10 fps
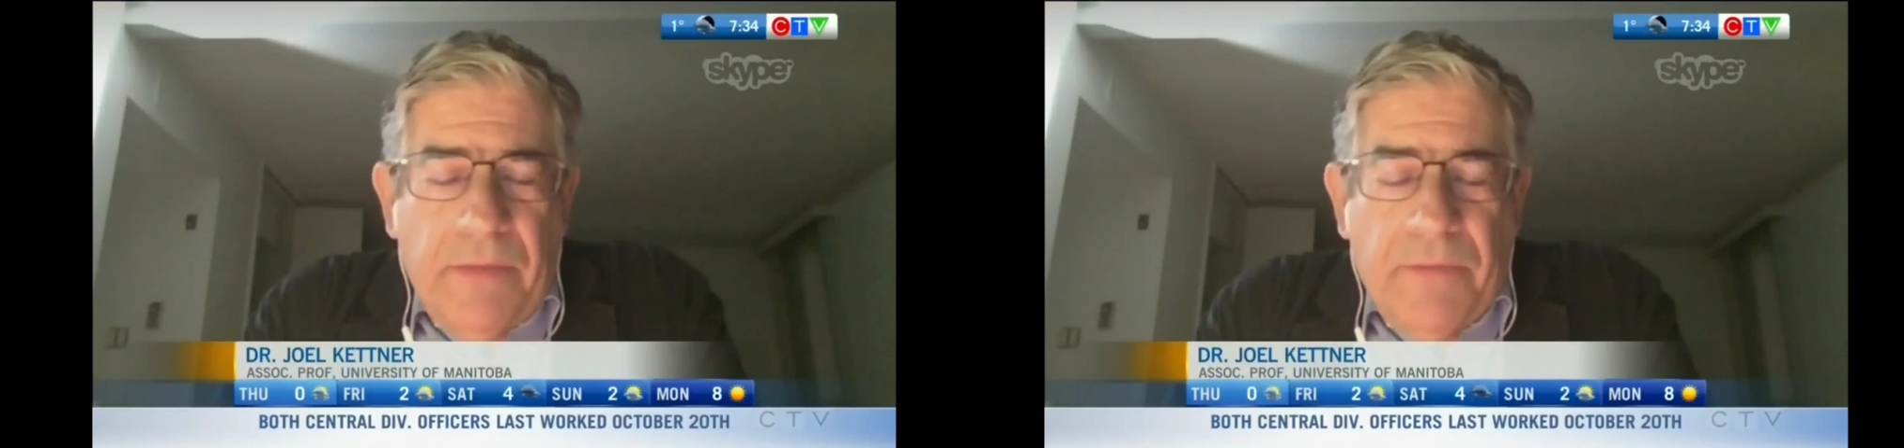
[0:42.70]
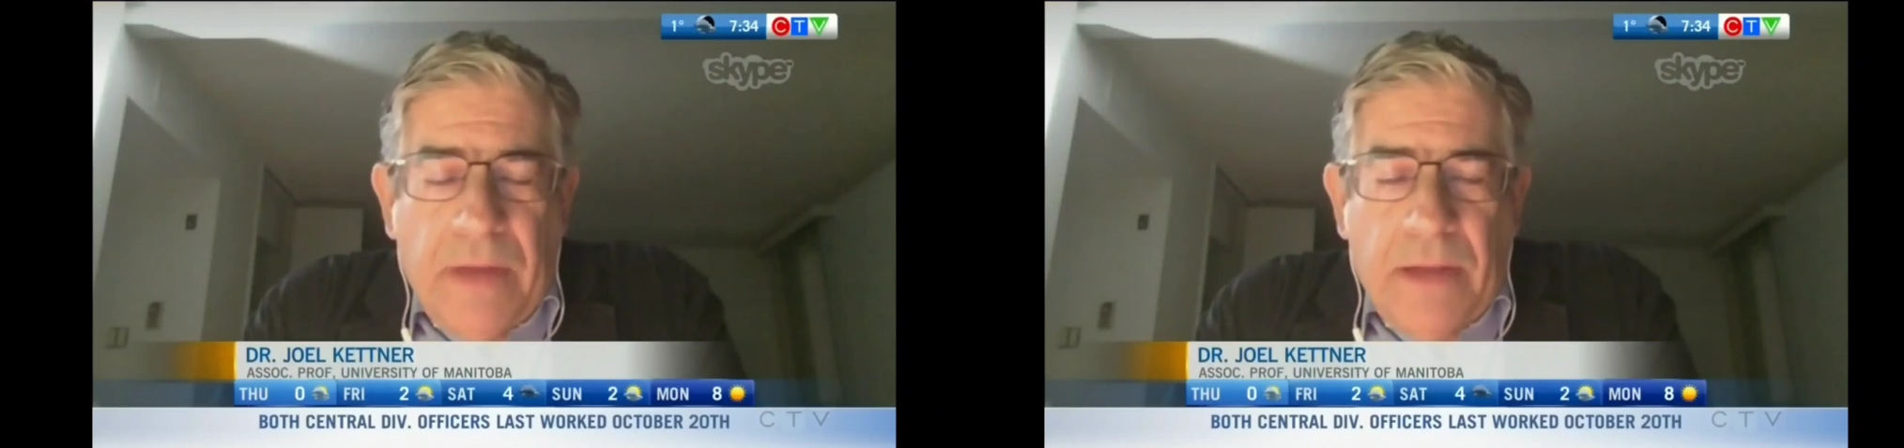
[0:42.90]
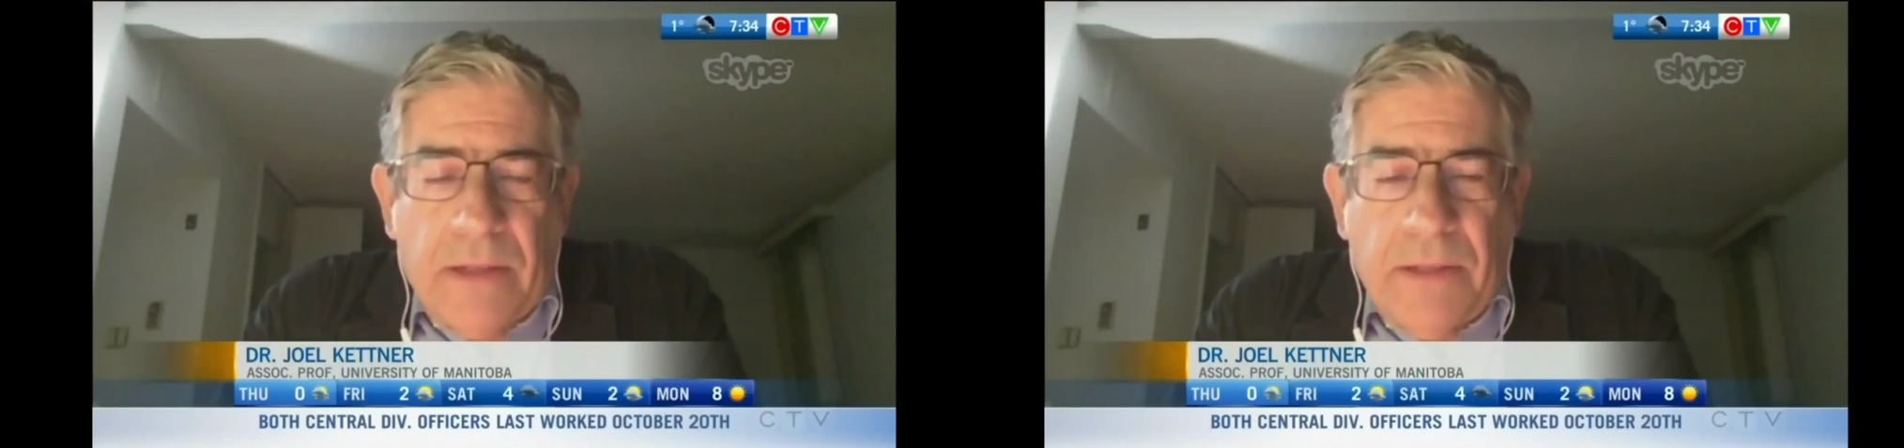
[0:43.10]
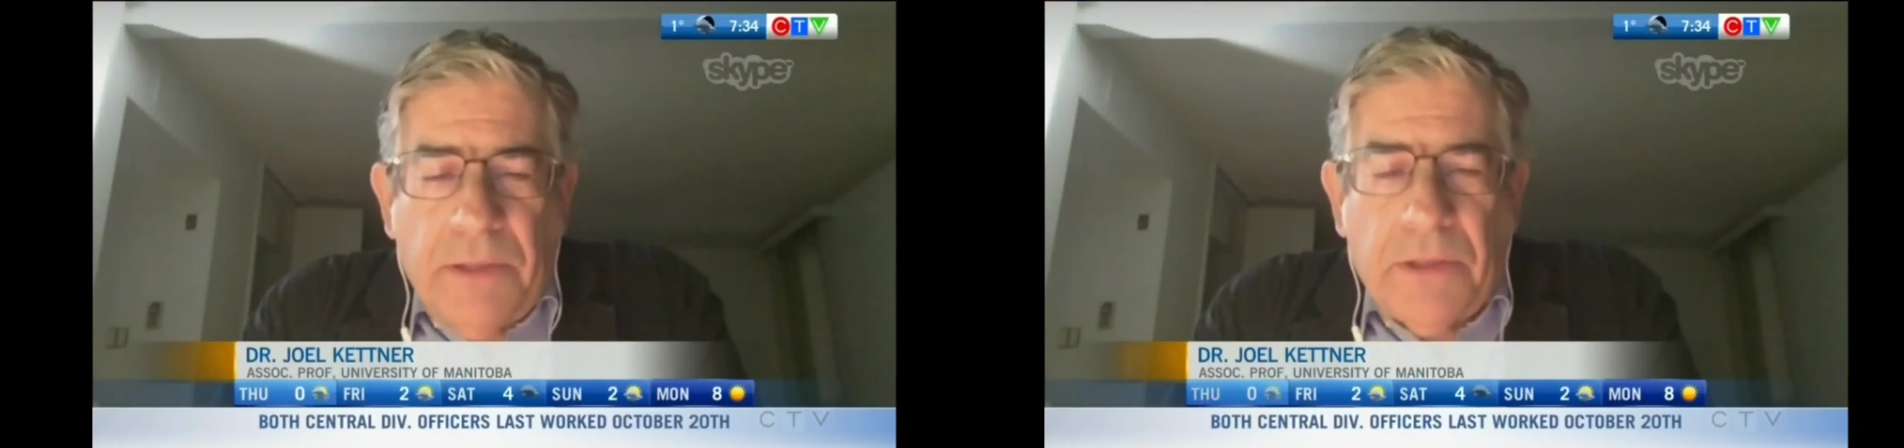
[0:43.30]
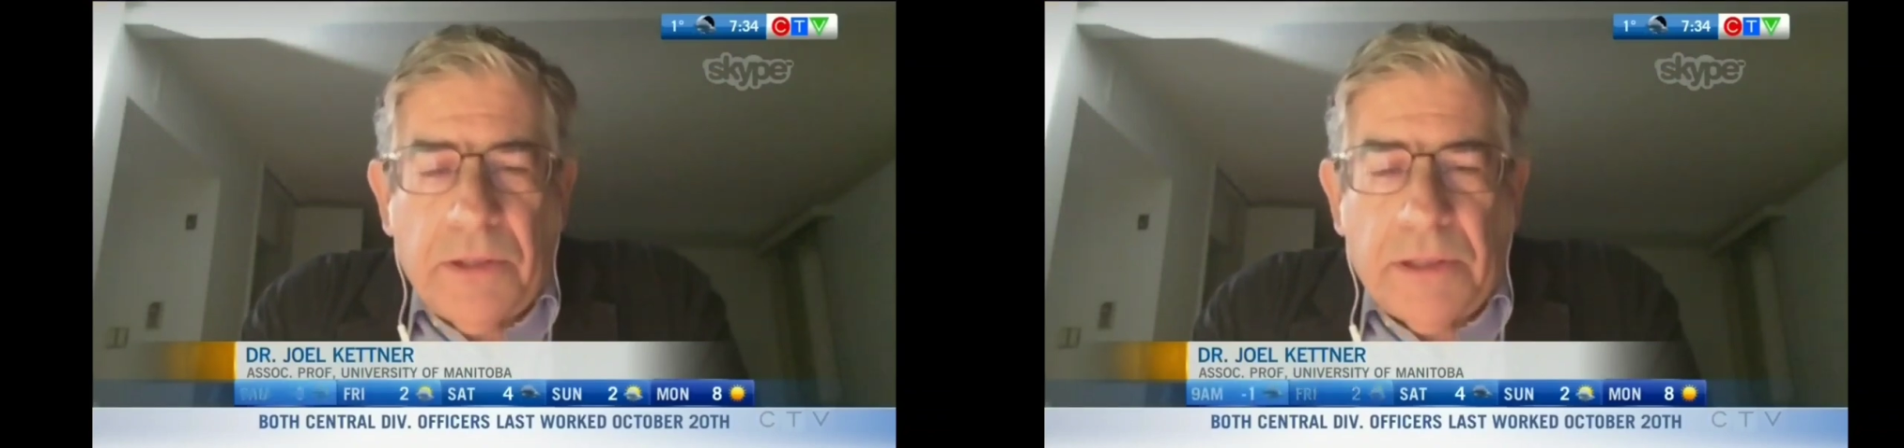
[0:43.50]
fact, you
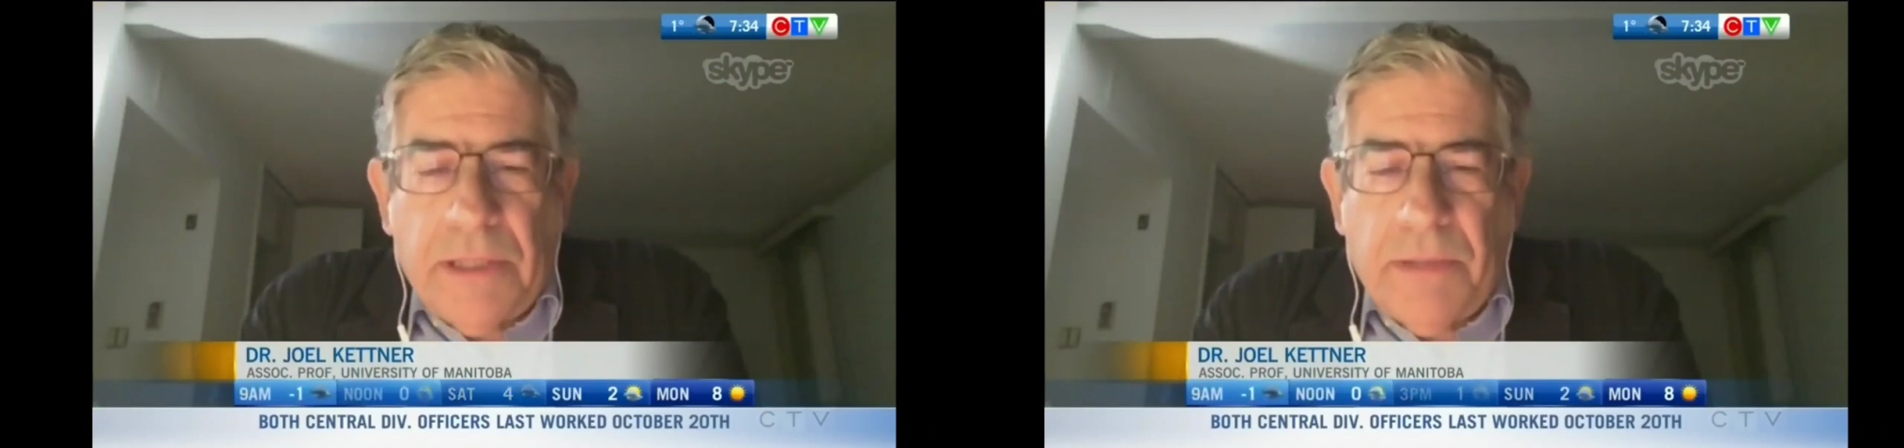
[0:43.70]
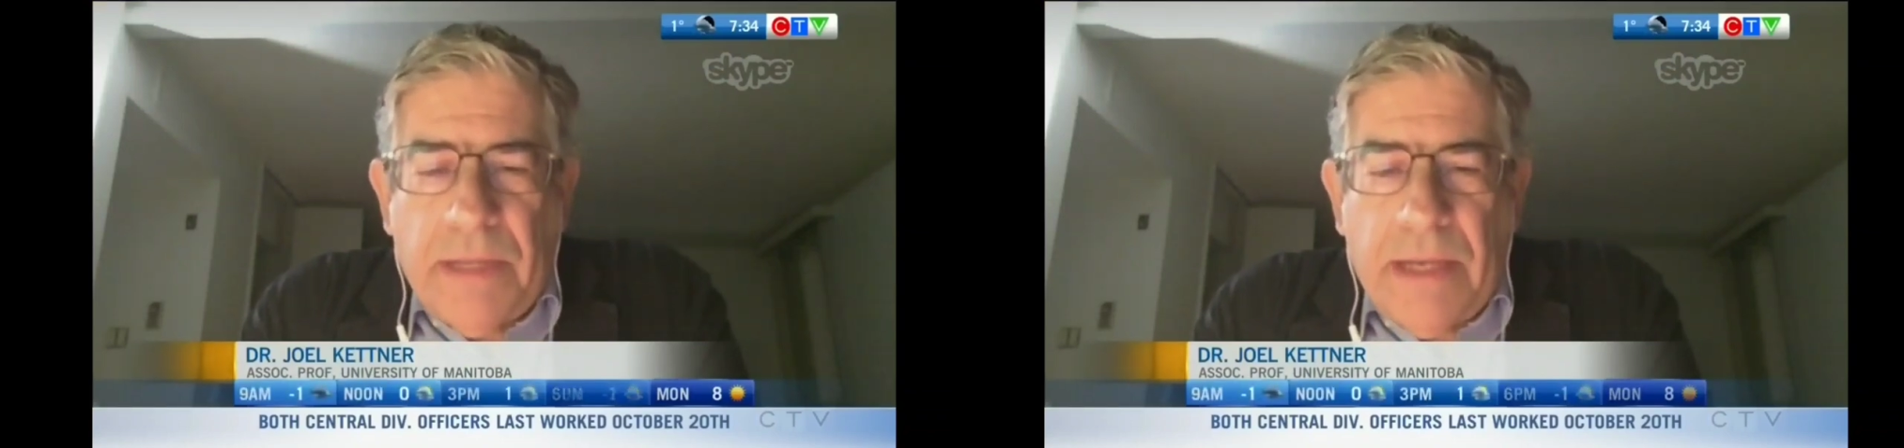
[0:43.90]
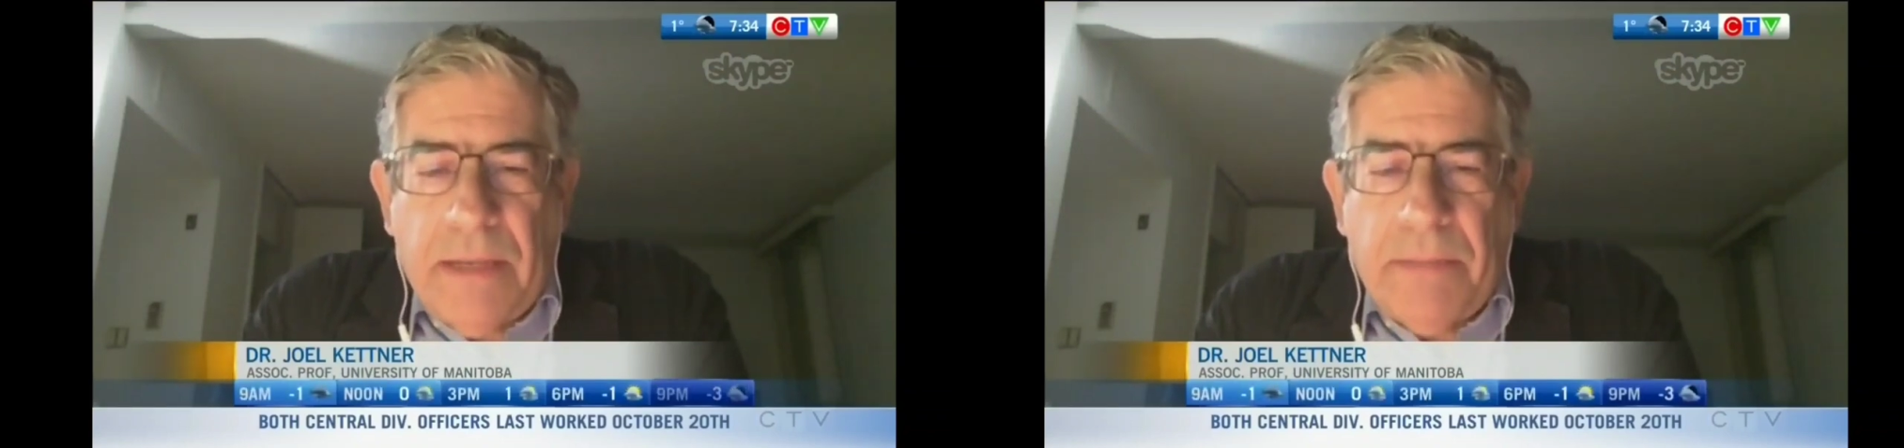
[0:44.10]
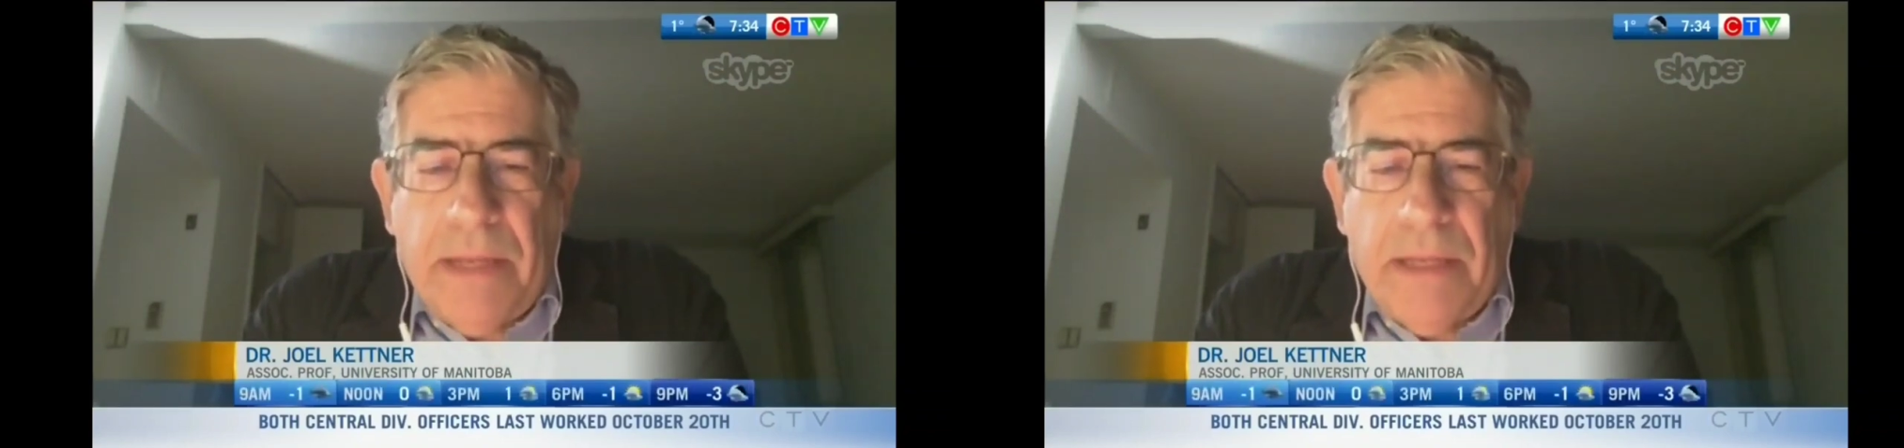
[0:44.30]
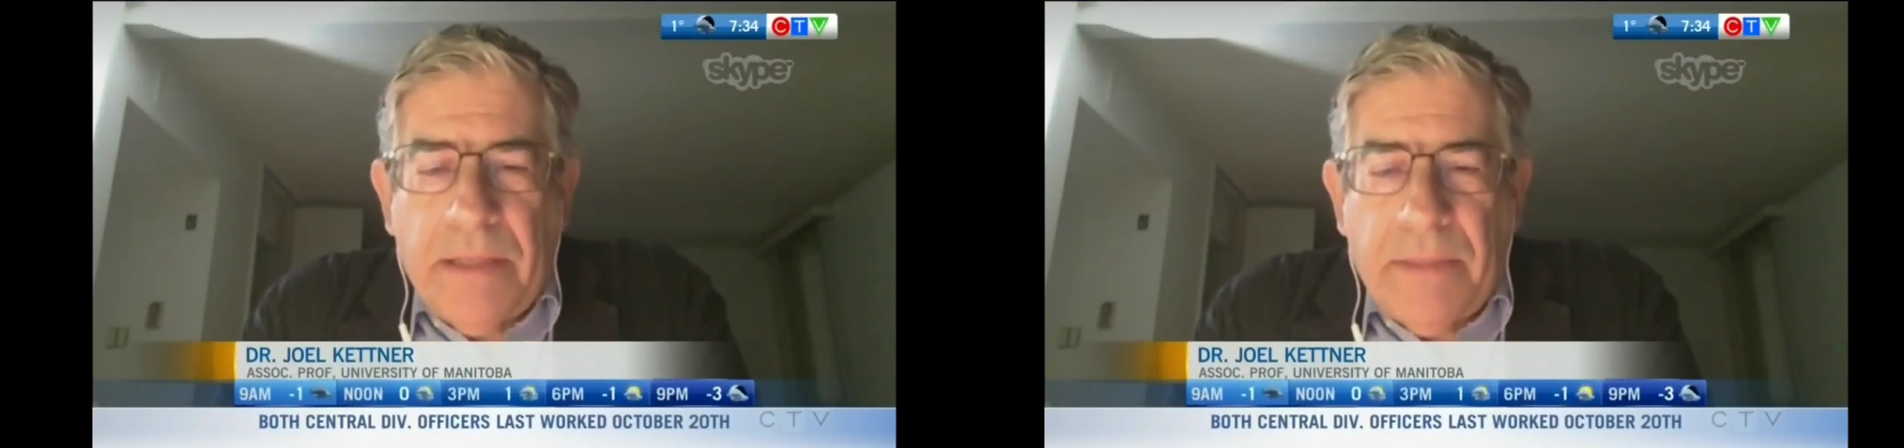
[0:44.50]
could say we had a
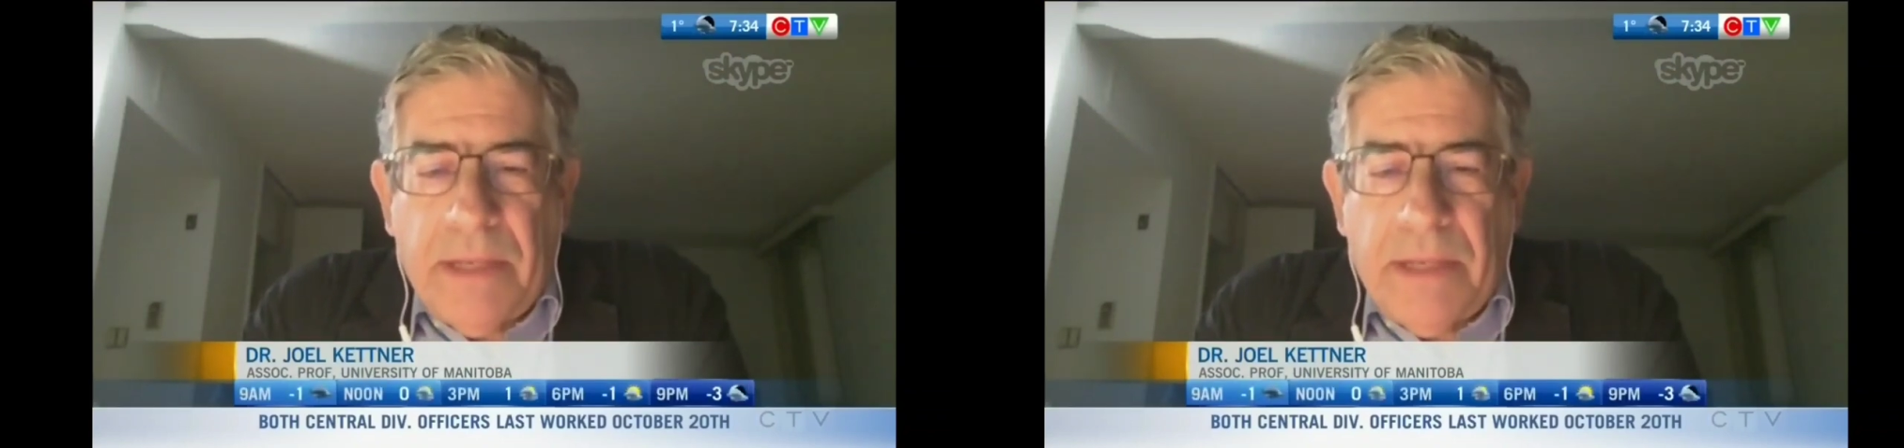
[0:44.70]
pandemic